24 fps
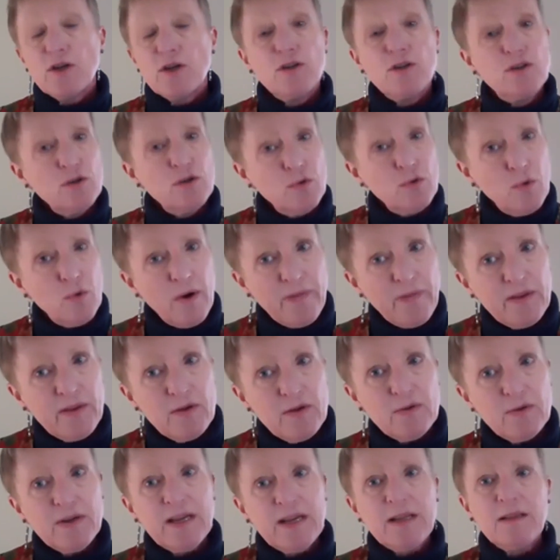do what
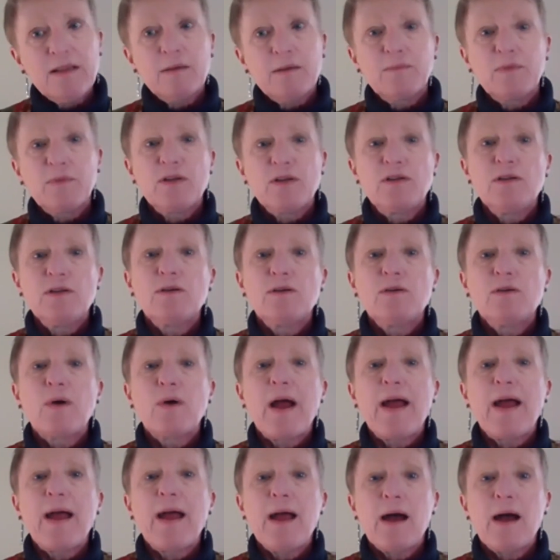you need them to do,
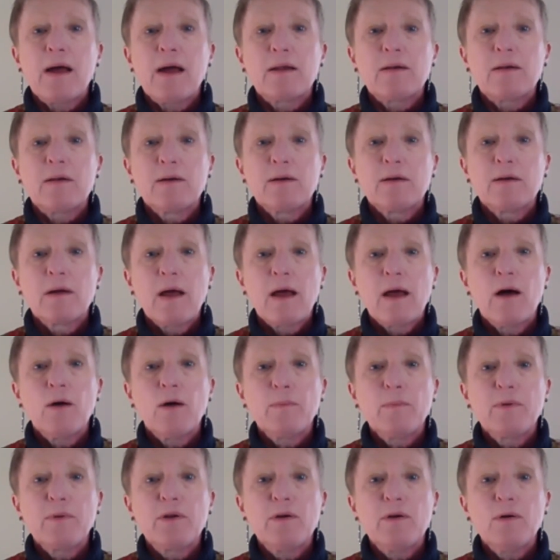and
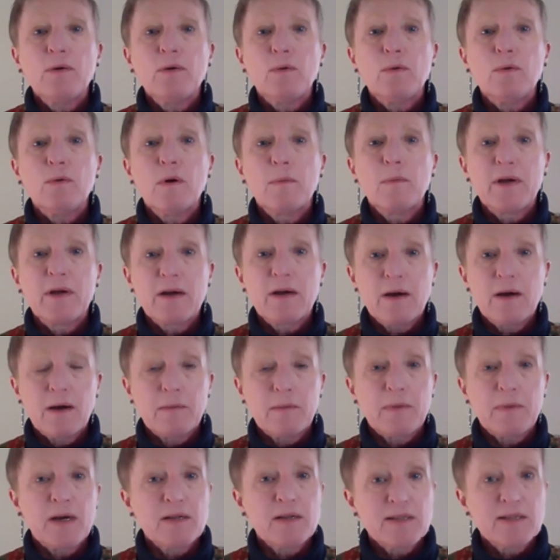help you become
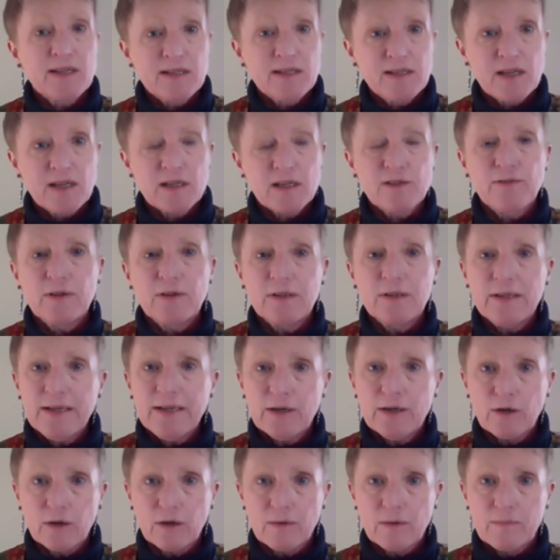a successful
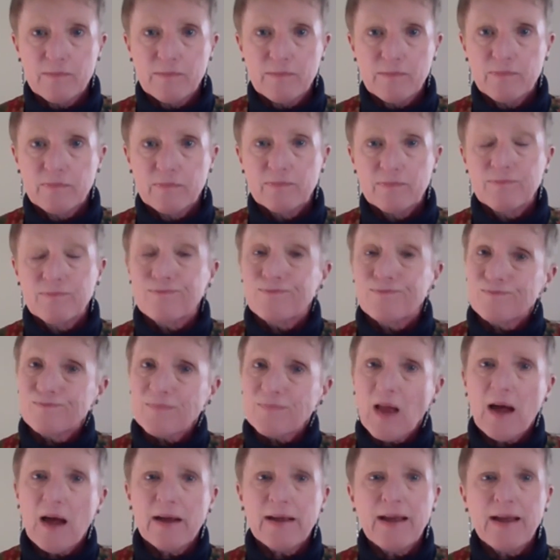leader.
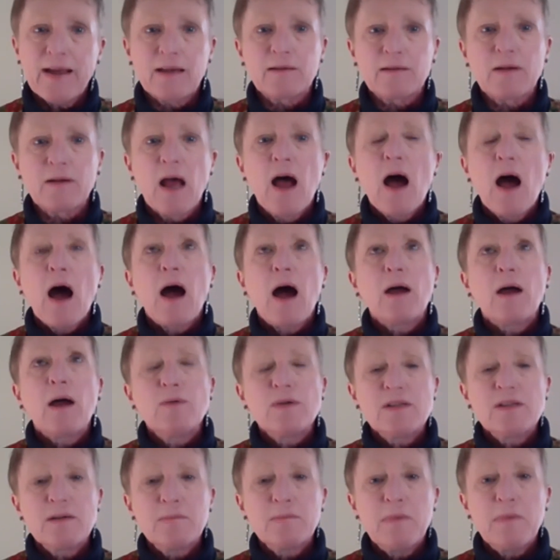I get it. I
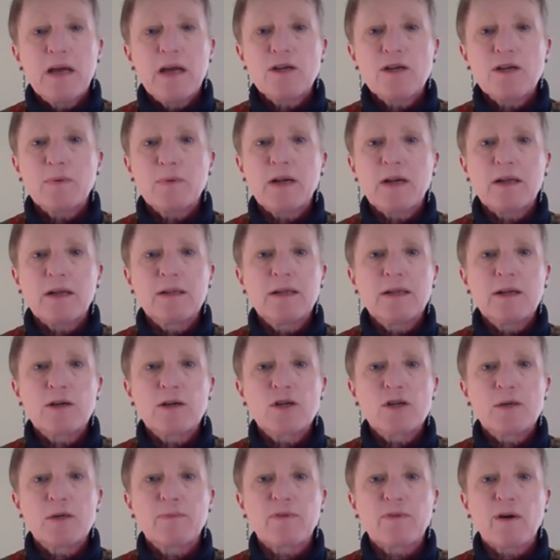was in management and
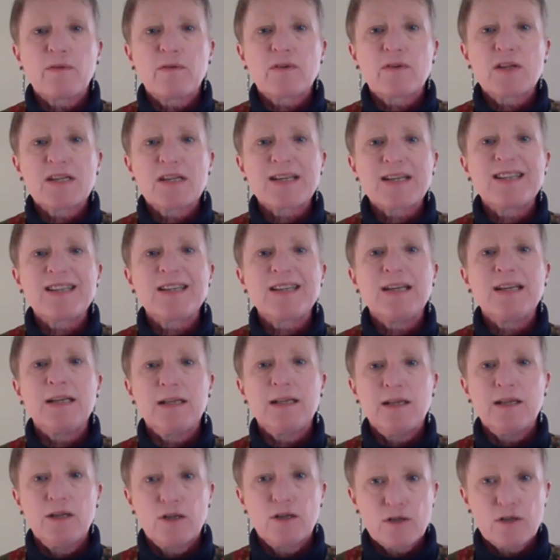leadership for over
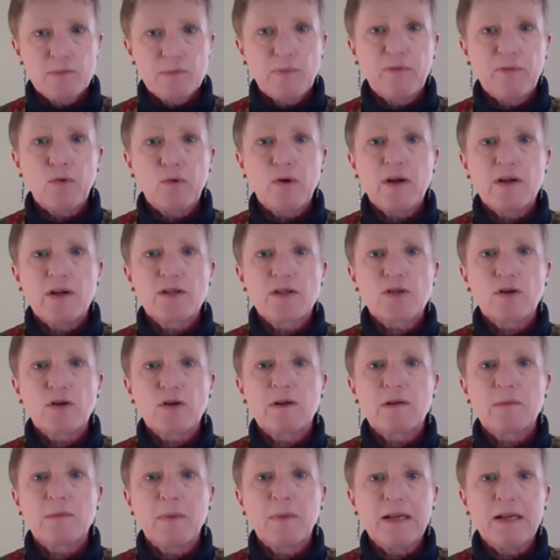16 years before I
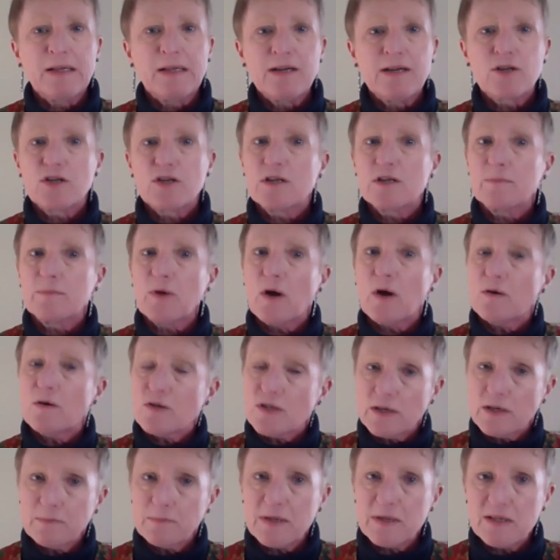started my leadership
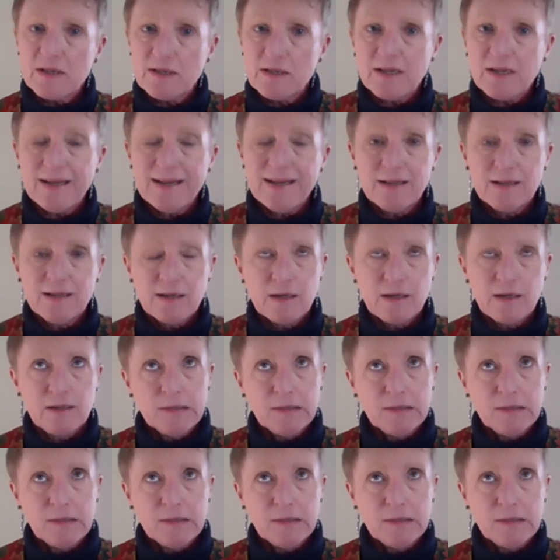coaching business in